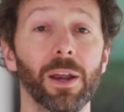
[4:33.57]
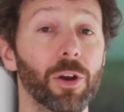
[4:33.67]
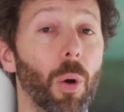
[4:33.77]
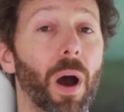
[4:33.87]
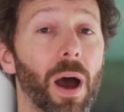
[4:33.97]
I
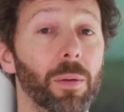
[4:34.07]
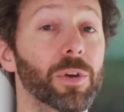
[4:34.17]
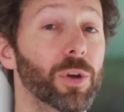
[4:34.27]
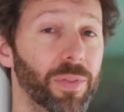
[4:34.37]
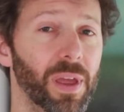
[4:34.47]
could go on,
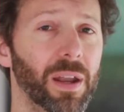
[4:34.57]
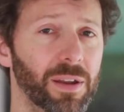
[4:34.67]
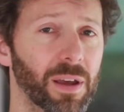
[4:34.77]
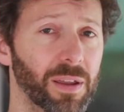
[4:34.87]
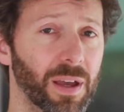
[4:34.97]
but you get the
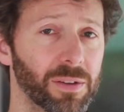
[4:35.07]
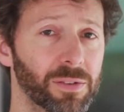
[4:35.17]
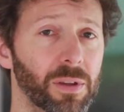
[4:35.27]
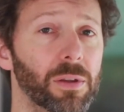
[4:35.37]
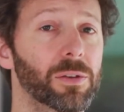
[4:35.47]
idea,
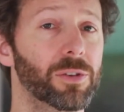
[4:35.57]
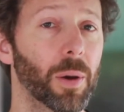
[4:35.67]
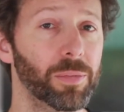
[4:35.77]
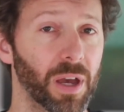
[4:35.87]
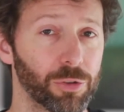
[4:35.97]
yes?
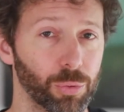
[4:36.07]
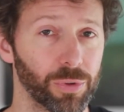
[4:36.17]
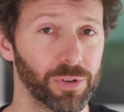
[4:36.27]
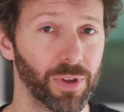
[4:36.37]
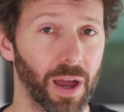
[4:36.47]

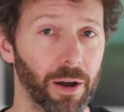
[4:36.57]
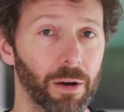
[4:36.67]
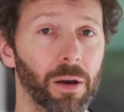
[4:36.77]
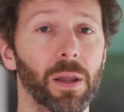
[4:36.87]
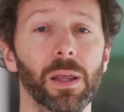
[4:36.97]
Subtextual
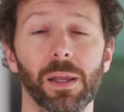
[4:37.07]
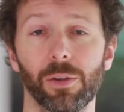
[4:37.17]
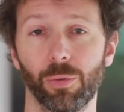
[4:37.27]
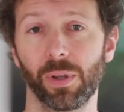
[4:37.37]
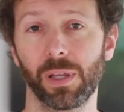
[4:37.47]
desire
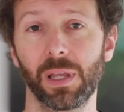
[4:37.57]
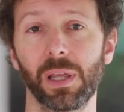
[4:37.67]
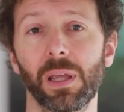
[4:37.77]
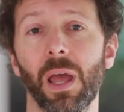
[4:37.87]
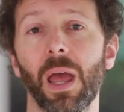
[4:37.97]
is really
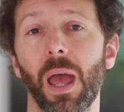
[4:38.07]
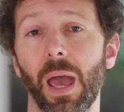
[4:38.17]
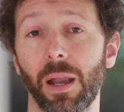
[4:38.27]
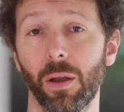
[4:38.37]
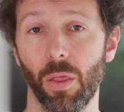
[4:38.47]
key,
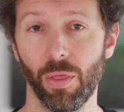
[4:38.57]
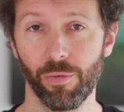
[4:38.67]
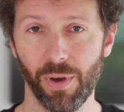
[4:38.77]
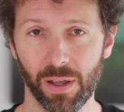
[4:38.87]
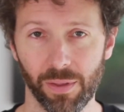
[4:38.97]
and
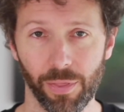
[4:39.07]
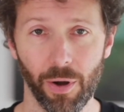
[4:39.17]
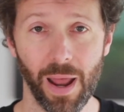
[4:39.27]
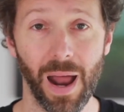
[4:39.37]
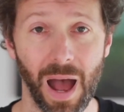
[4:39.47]
the fact that
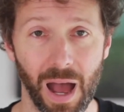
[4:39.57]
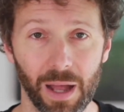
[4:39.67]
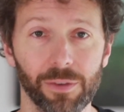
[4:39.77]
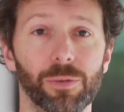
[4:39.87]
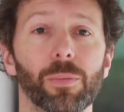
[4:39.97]
they're at
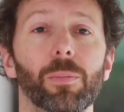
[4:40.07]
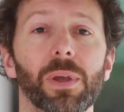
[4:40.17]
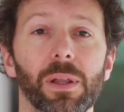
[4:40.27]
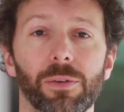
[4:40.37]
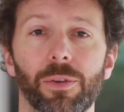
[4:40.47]
odds
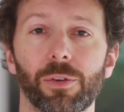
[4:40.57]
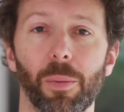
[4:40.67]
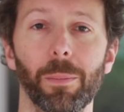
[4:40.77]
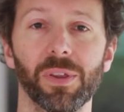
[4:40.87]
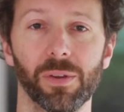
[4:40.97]
means there's
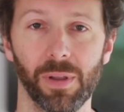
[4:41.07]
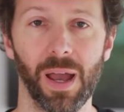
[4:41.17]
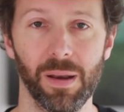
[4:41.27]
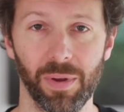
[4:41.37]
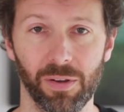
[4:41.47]
a
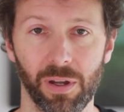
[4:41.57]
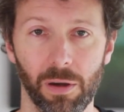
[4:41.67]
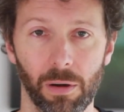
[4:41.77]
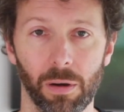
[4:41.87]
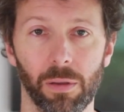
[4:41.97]
misalignment
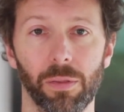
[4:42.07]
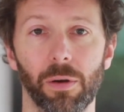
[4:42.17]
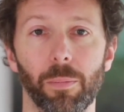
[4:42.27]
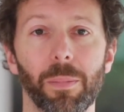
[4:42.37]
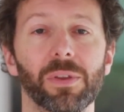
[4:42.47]
here.
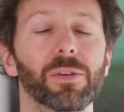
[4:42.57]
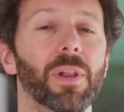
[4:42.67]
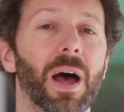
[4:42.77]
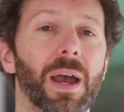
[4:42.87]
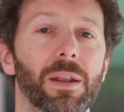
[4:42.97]
They're
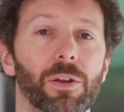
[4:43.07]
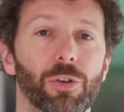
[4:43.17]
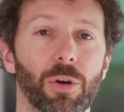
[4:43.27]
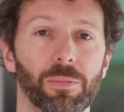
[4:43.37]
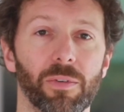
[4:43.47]
misaligned
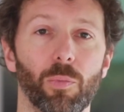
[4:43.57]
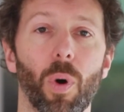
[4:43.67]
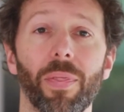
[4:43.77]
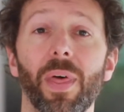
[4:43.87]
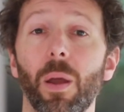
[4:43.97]
in terms of
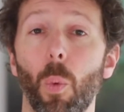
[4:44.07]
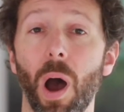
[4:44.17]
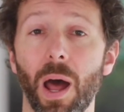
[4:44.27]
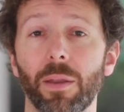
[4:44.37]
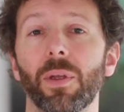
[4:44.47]
what they
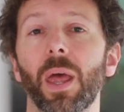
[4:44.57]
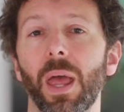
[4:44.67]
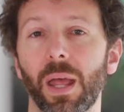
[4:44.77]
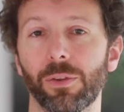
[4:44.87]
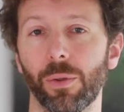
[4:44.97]
want,
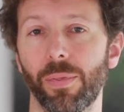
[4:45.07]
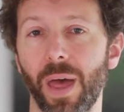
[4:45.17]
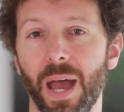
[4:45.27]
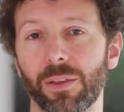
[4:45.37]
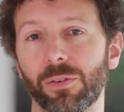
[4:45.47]
and so
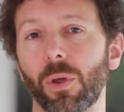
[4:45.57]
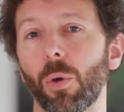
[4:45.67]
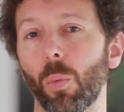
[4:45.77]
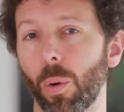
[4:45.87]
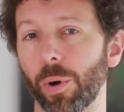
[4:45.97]
that's
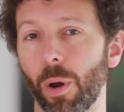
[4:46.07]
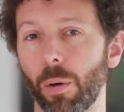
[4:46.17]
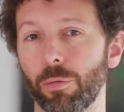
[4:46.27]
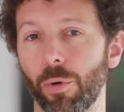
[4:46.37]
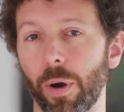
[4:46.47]
what we're
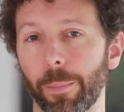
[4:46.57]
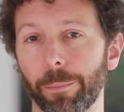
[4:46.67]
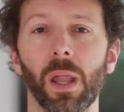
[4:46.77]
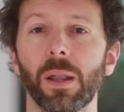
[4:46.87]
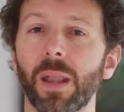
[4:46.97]
going for.
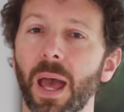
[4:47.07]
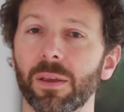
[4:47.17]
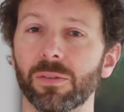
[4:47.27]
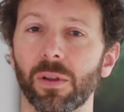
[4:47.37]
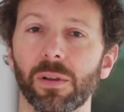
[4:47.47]

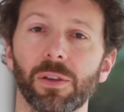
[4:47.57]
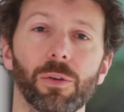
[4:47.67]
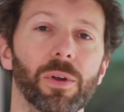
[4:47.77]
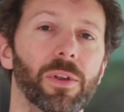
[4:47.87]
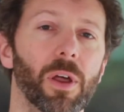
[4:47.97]
Next, let's
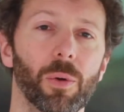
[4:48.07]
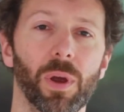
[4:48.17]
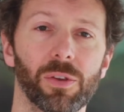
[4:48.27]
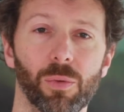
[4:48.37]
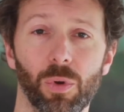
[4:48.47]
look at the other
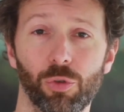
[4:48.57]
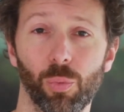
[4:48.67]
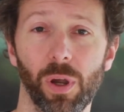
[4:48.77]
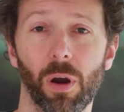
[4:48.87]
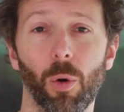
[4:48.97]
ways in which
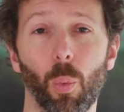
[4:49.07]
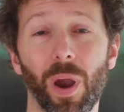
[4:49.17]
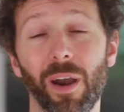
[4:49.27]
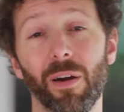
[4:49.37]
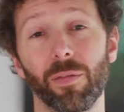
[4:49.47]
we are
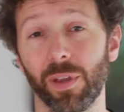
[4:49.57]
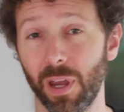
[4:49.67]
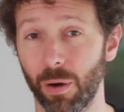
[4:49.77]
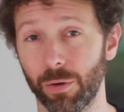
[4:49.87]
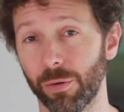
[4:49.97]
aware of the
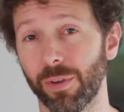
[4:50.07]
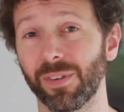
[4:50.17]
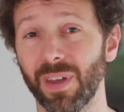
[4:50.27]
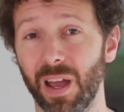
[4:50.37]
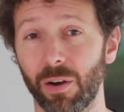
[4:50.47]
character's
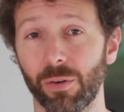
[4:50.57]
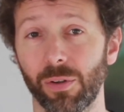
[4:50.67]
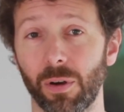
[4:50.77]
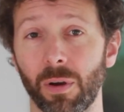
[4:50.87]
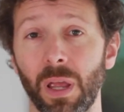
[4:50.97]
desires
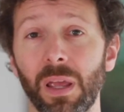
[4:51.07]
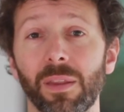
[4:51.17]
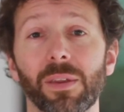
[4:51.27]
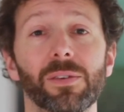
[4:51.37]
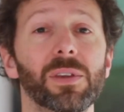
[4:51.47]
here.
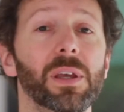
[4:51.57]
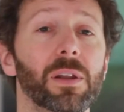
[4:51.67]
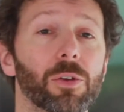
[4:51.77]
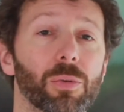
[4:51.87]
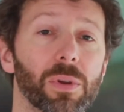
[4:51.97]
This scene
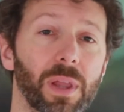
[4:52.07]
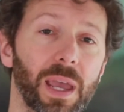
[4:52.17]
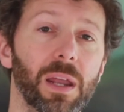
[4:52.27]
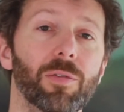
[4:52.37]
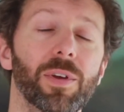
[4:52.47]
is
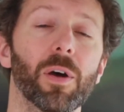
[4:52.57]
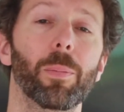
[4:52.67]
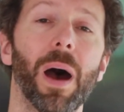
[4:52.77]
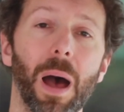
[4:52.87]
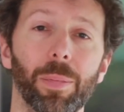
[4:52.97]
relayed via
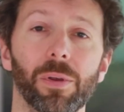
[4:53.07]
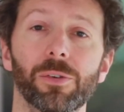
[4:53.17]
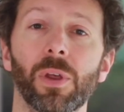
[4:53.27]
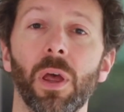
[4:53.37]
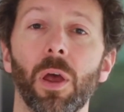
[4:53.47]

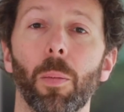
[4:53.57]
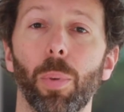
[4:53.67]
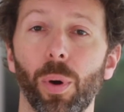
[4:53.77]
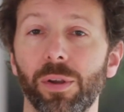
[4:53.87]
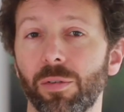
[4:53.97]
Papa's
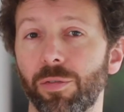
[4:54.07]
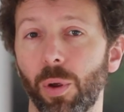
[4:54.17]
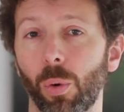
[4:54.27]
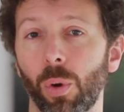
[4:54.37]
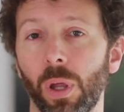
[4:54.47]
point of
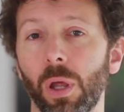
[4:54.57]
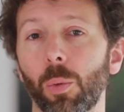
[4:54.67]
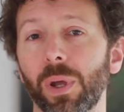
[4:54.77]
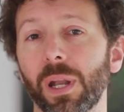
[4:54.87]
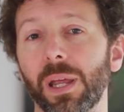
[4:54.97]
view.
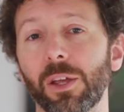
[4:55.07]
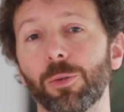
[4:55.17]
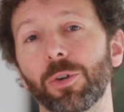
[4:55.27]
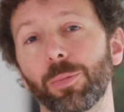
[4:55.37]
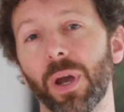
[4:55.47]
We get
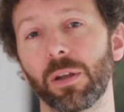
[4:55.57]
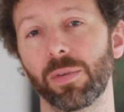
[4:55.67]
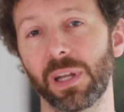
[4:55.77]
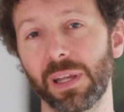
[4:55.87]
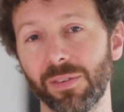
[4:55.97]
his
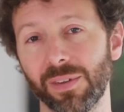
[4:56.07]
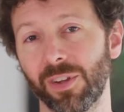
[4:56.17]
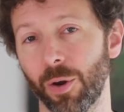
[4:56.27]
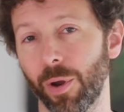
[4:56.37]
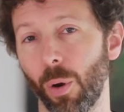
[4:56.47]
perspective and his
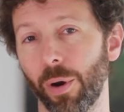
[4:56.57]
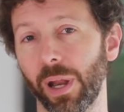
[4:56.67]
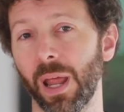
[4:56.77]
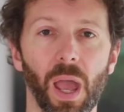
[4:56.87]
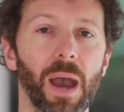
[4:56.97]

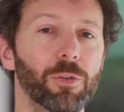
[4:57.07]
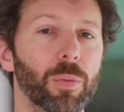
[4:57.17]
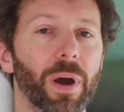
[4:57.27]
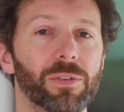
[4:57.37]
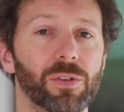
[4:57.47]
interiority.
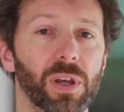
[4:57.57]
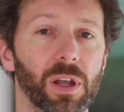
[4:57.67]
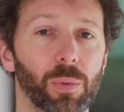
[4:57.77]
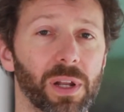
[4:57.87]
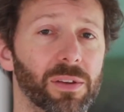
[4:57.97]
After he buys the
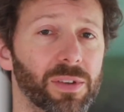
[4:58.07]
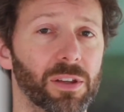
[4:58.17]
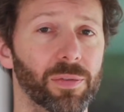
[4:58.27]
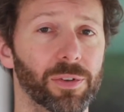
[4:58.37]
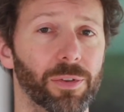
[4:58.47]
ticket, we get a
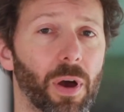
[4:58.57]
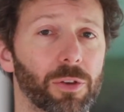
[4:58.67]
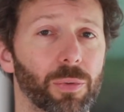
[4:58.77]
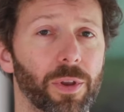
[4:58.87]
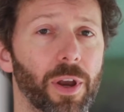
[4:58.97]
sense of his
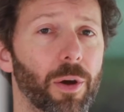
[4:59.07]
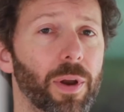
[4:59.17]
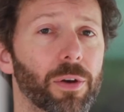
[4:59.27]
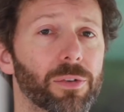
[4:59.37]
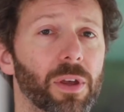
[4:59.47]
thoughts when the
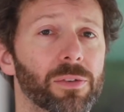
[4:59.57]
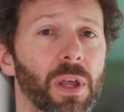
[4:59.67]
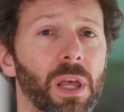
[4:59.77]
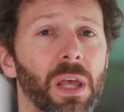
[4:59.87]
narrator says,